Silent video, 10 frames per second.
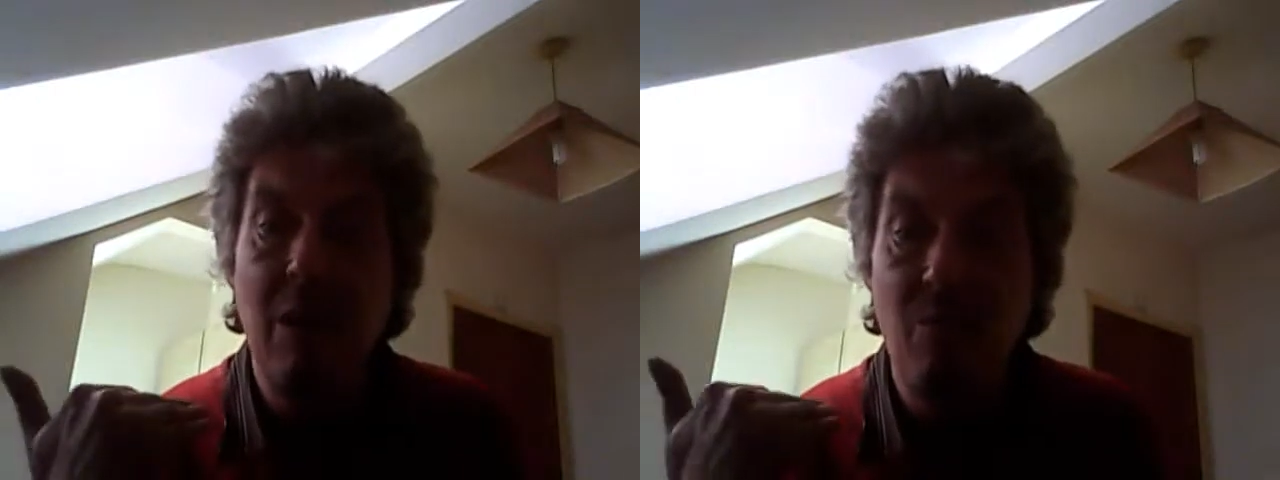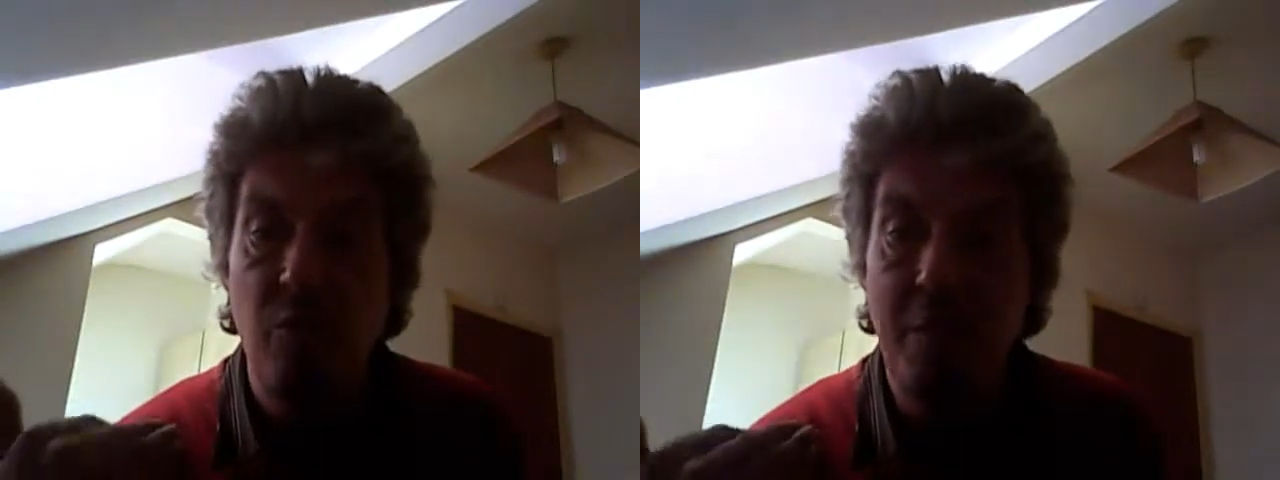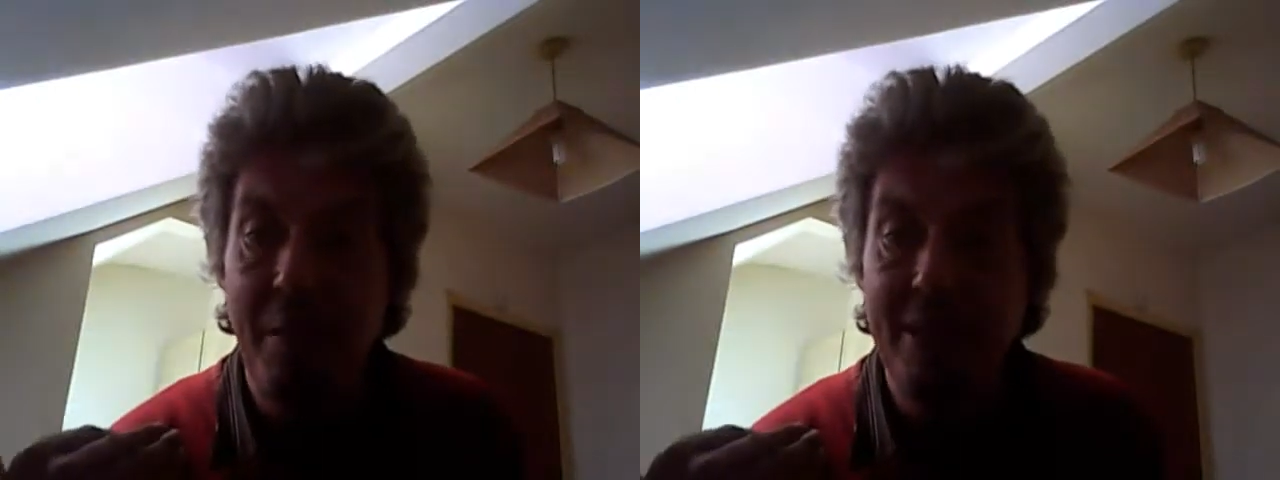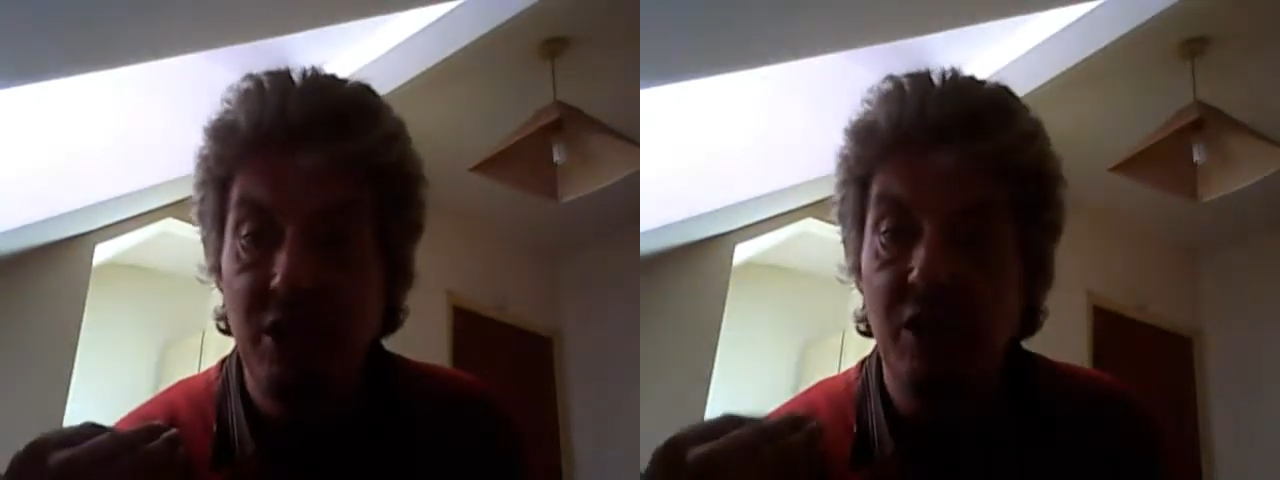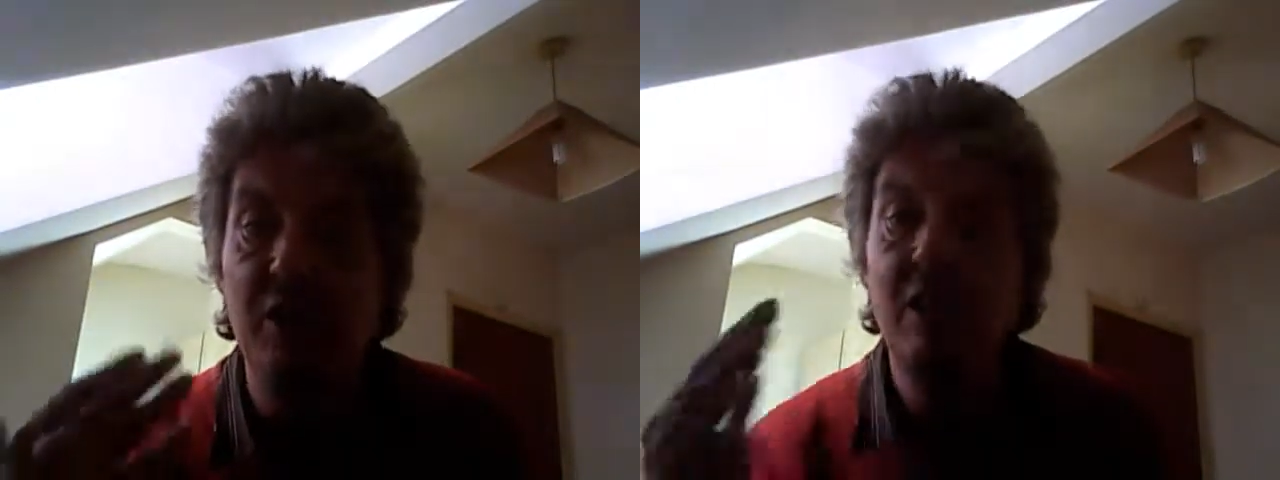
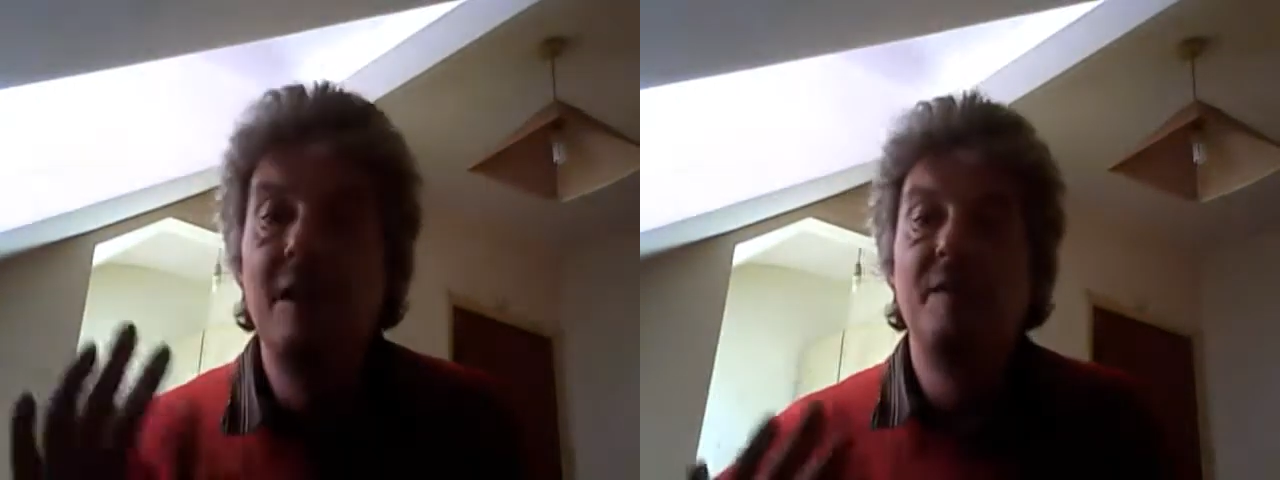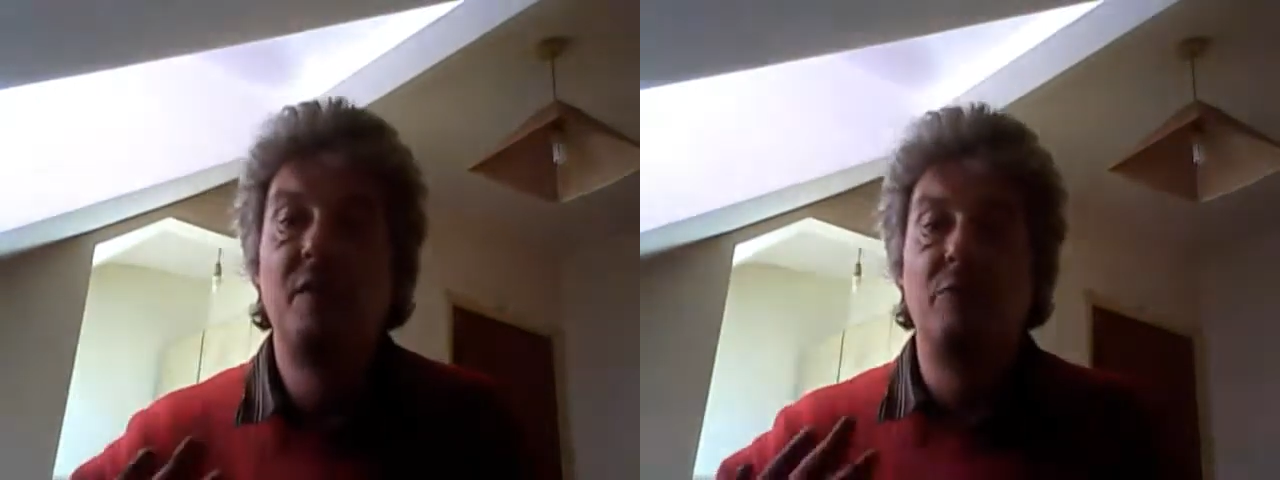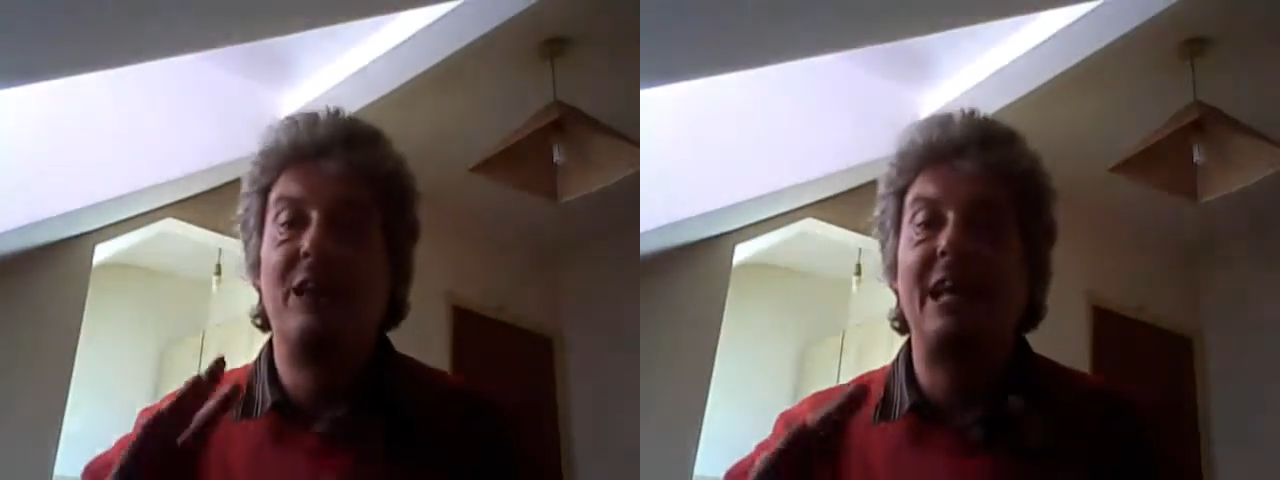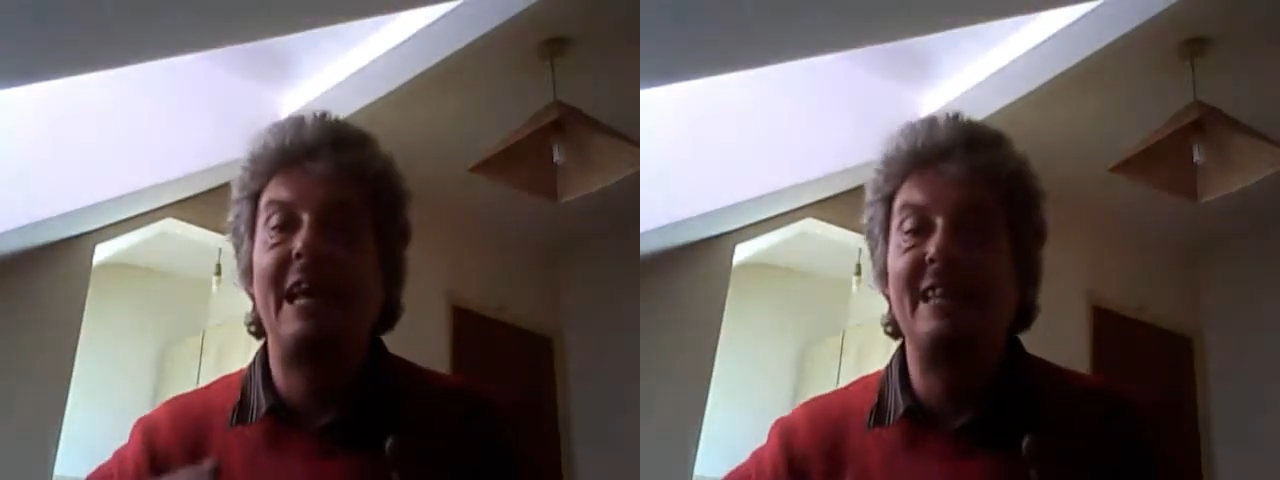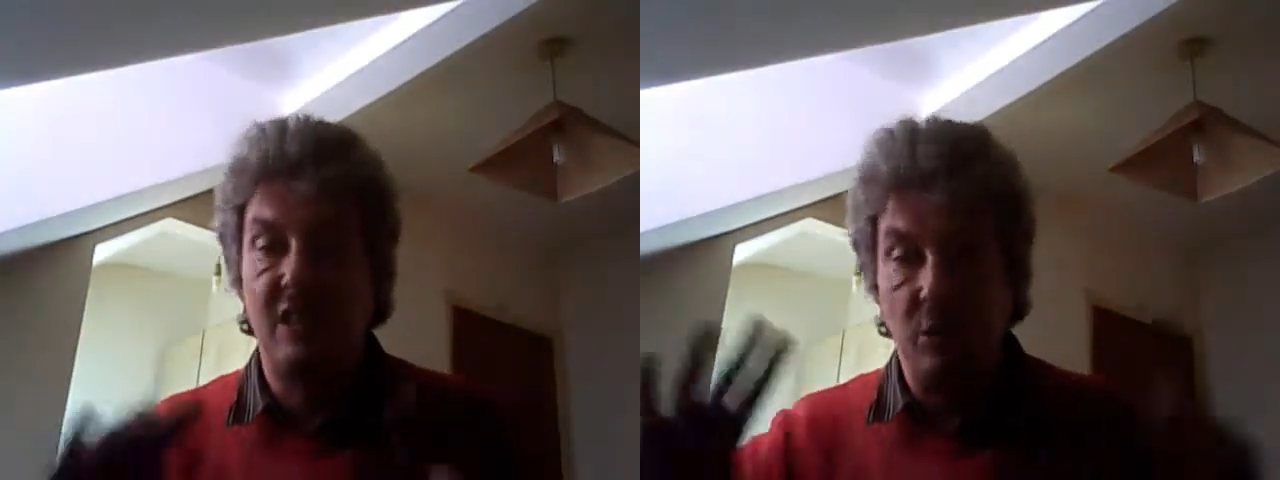information that
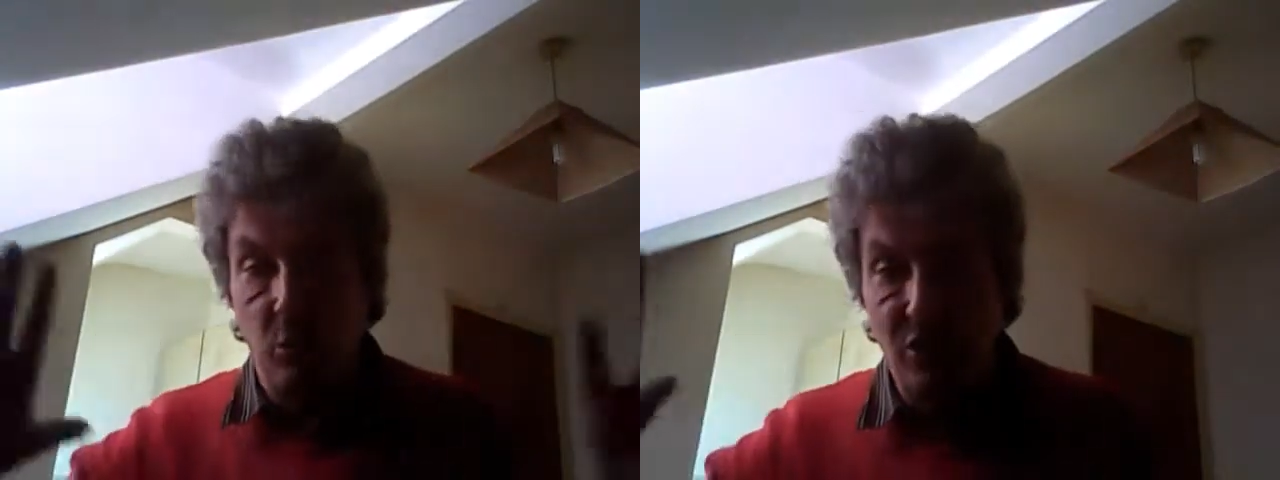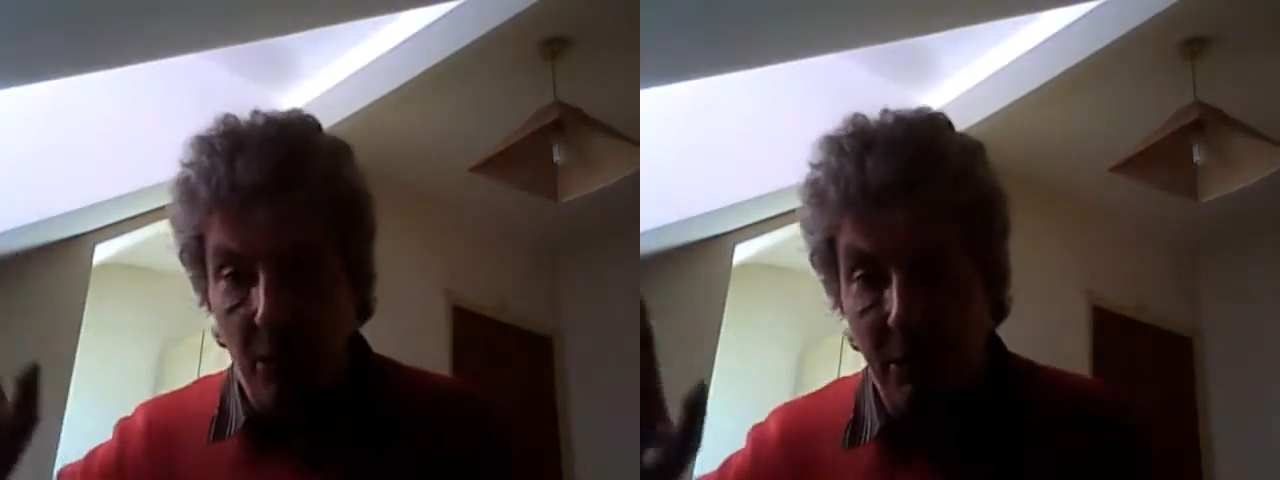relates to what's